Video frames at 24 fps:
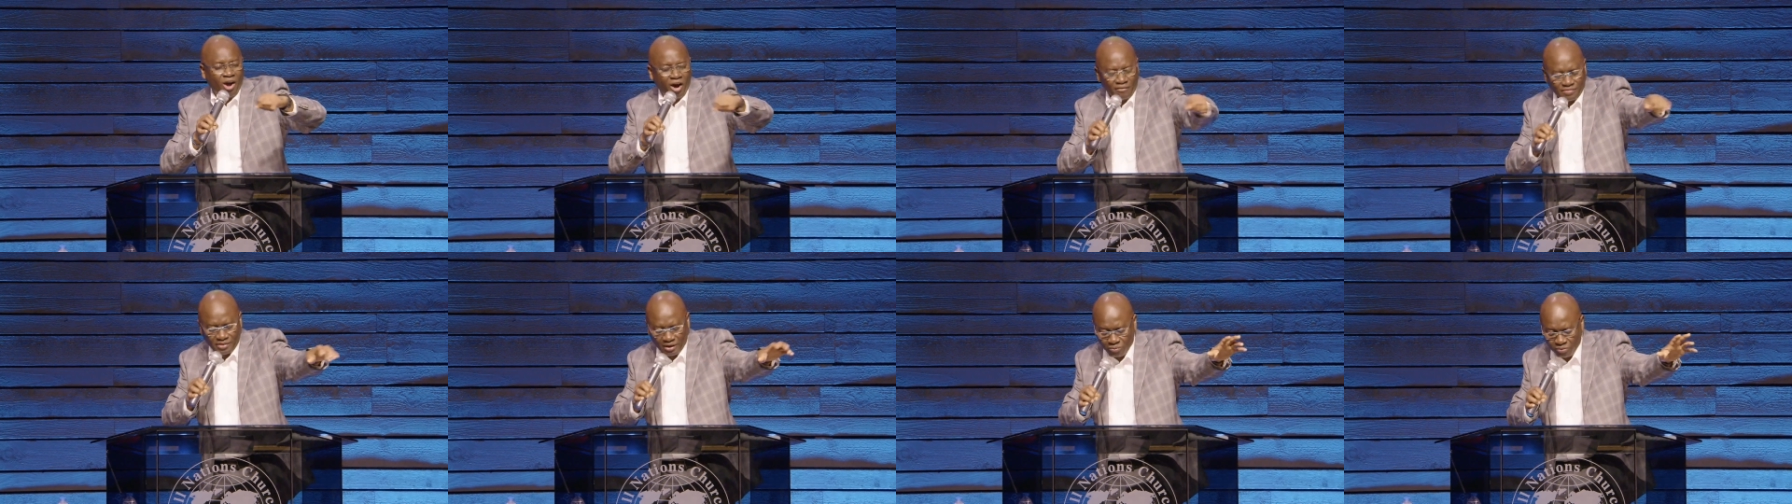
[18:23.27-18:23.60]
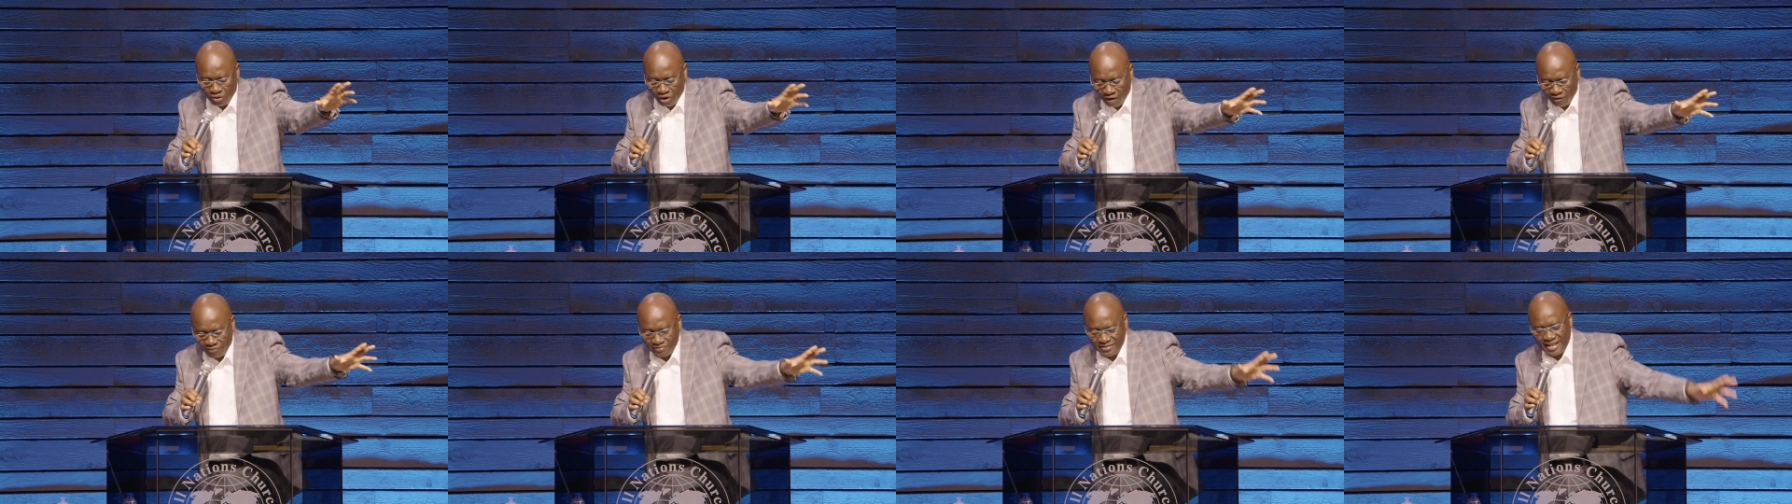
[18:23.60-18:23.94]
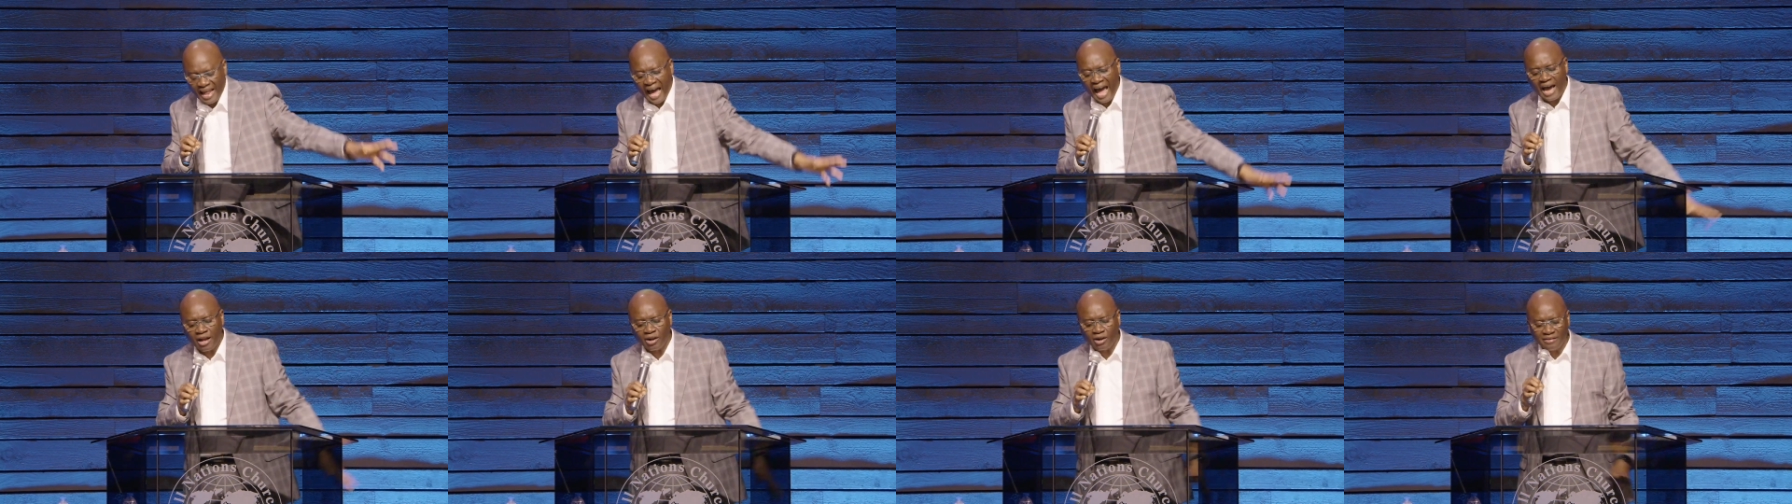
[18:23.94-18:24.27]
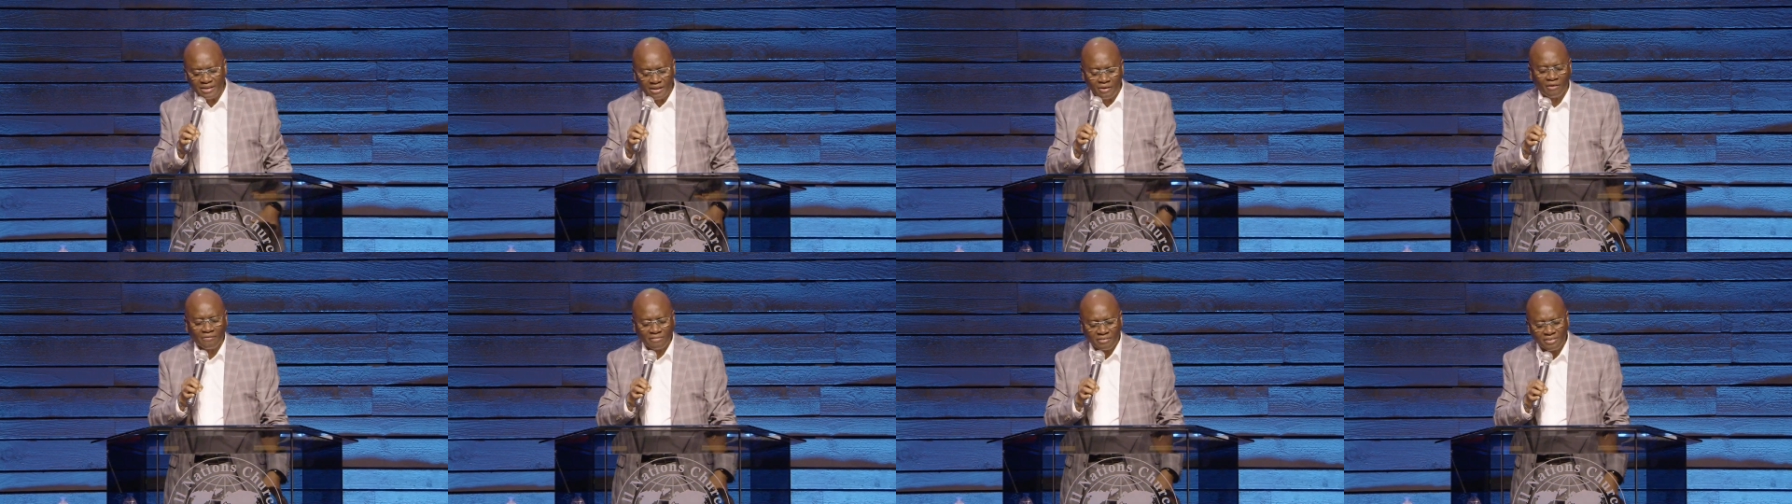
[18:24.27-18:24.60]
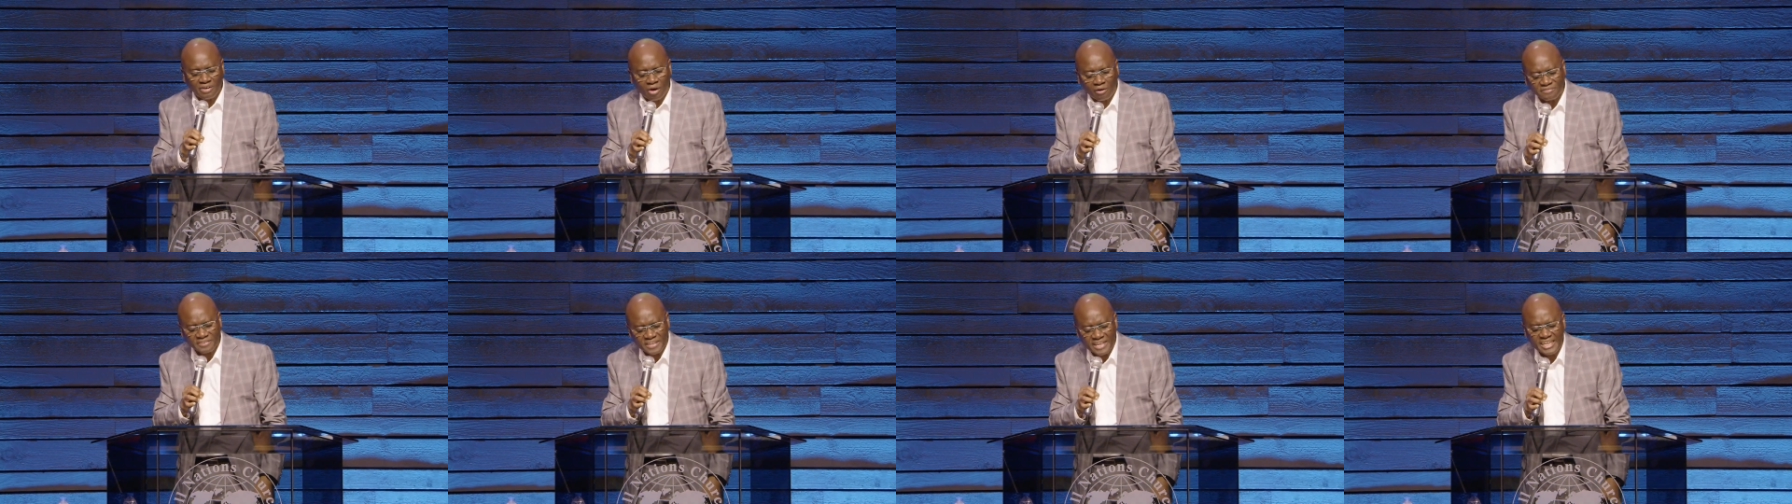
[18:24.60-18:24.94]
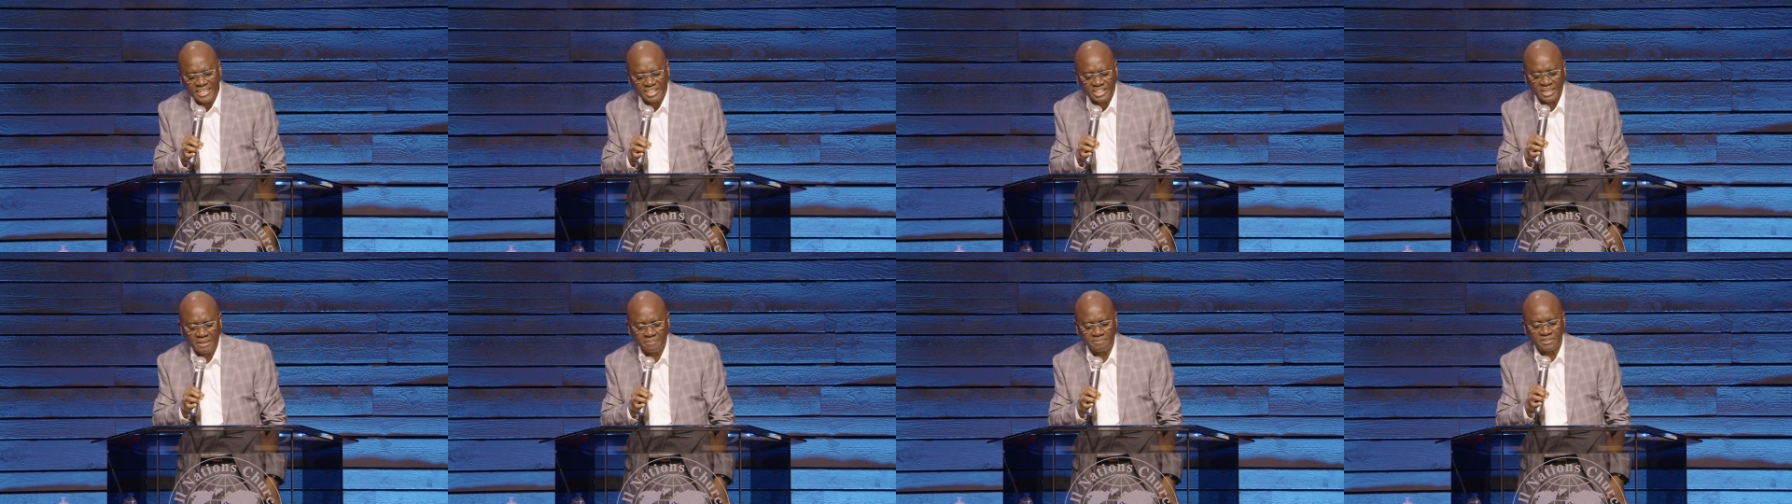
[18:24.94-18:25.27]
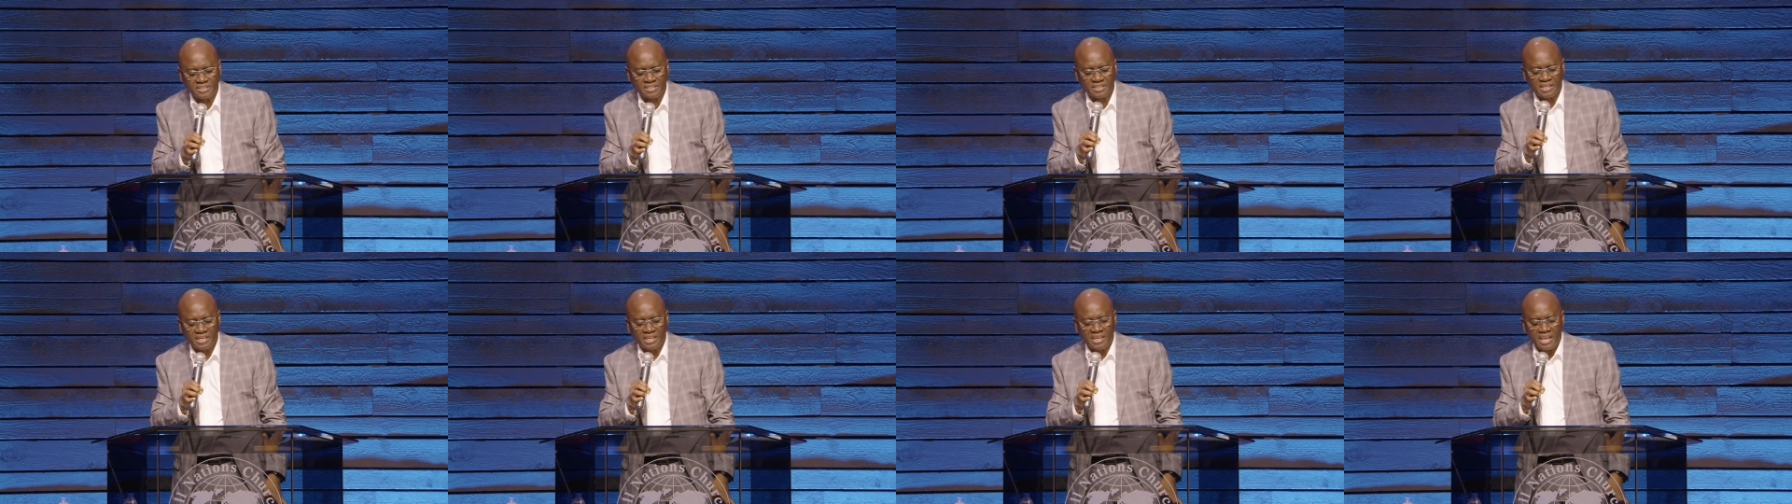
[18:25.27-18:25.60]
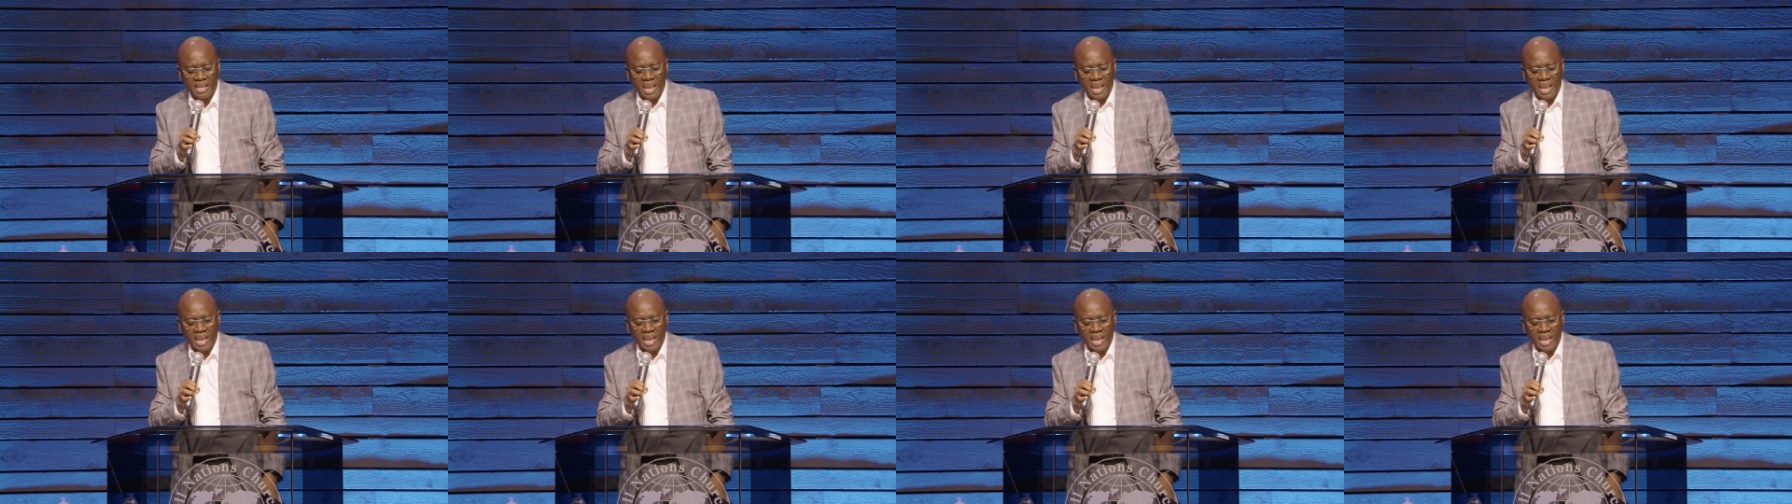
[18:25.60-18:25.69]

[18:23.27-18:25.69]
of, the, of Nile and of, of Egypt.